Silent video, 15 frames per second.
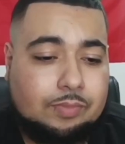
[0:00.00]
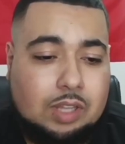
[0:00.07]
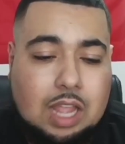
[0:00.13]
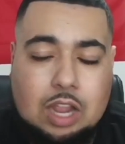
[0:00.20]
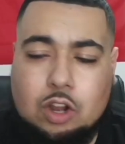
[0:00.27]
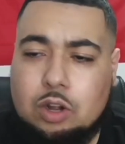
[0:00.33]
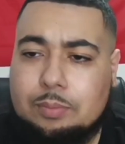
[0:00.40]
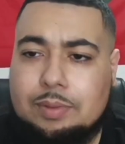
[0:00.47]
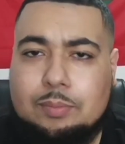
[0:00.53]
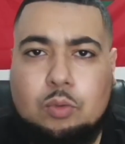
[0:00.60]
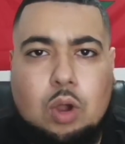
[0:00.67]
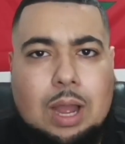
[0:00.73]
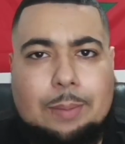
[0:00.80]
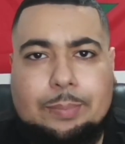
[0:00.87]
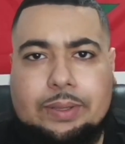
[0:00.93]
I couldn't be
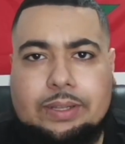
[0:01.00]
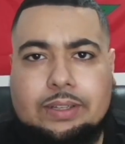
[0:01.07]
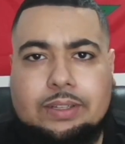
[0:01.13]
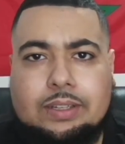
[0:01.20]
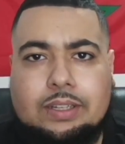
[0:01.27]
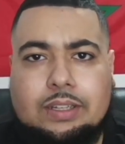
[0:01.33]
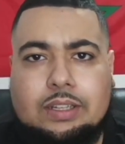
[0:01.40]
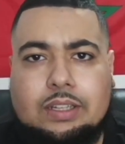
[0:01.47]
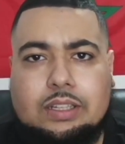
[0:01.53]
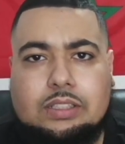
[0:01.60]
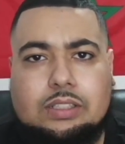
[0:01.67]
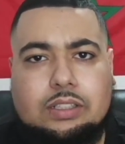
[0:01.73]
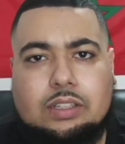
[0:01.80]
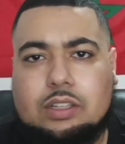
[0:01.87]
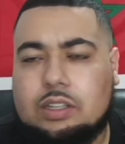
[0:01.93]
more happy.
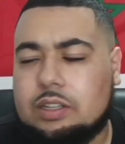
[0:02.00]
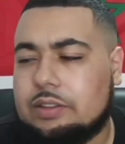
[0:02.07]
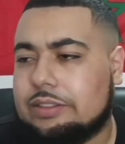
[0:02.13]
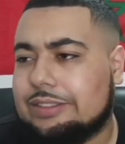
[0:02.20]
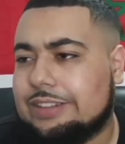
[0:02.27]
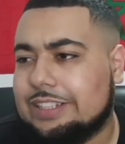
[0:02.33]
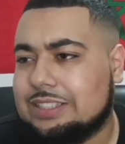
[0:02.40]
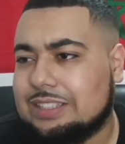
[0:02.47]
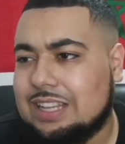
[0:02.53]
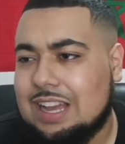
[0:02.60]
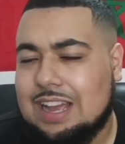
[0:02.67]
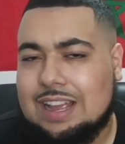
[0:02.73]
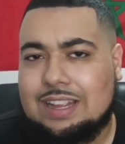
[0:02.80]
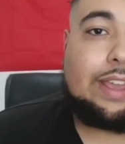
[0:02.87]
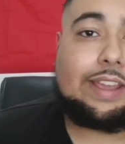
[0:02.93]
Listen, this
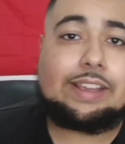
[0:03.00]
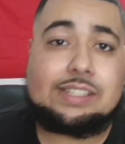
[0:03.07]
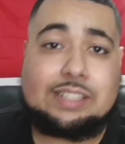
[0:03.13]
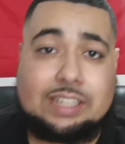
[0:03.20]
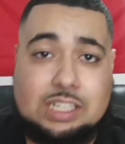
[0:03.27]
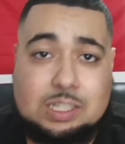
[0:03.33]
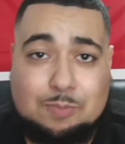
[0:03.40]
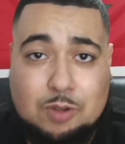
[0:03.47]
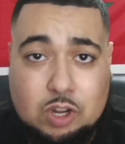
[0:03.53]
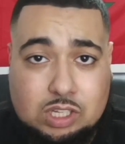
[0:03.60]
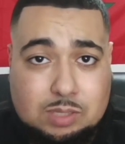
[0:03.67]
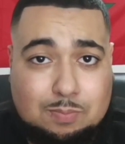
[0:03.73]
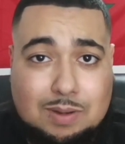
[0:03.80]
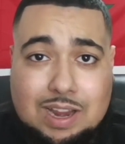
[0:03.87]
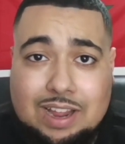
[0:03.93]
guy, he is an
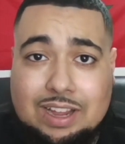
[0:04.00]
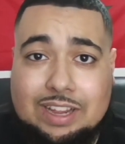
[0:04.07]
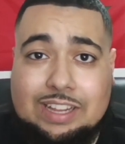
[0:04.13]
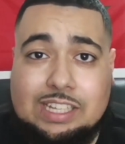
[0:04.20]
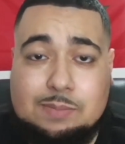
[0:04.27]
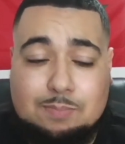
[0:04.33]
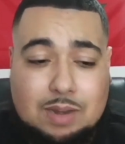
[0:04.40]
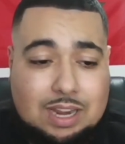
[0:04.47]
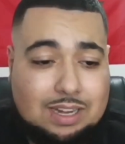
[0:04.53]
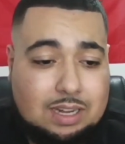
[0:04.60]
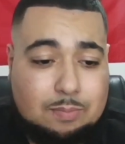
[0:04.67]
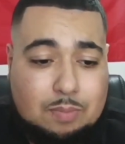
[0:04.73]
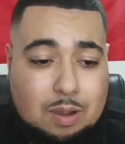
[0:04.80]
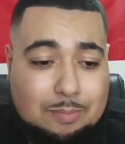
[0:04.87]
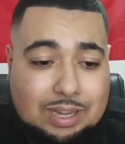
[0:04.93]
experienced player. He's played in the
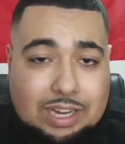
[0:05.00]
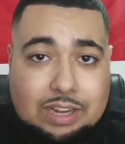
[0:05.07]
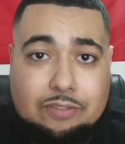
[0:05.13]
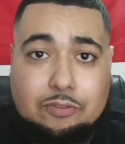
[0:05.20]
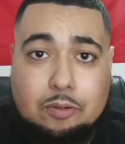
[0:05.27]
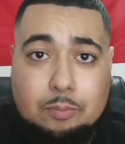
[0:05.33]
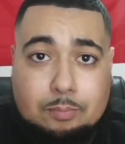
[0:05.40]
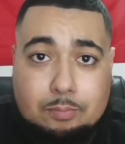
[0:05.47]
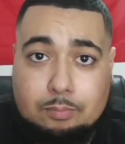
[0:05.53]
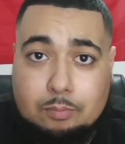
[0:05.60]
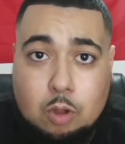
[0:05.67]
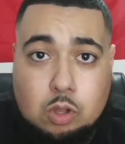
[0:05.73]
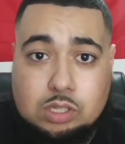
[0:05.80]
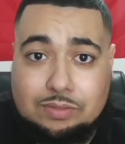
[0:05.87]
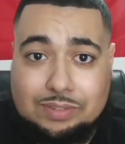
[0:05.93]
Premier League for
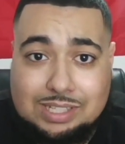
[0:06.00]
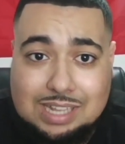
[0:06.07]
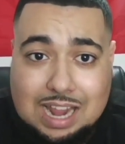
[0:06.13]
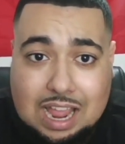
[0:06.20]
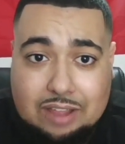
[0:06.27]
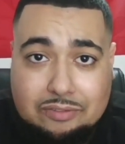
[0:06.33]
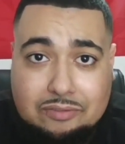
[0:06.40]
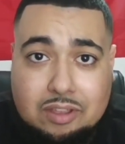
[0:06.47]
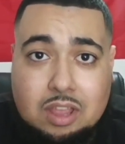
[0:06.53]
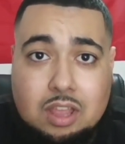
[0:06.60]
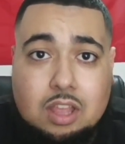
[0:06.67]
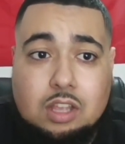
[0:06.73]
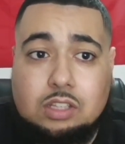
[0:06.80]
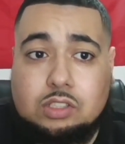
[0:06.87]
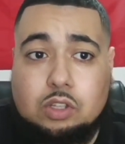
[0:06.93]
most of his life.
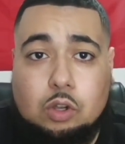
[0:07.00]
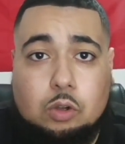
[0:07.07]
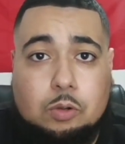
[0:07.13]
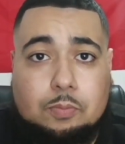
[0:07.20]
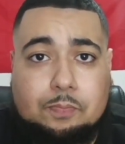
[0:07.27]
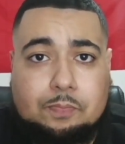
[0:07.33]
So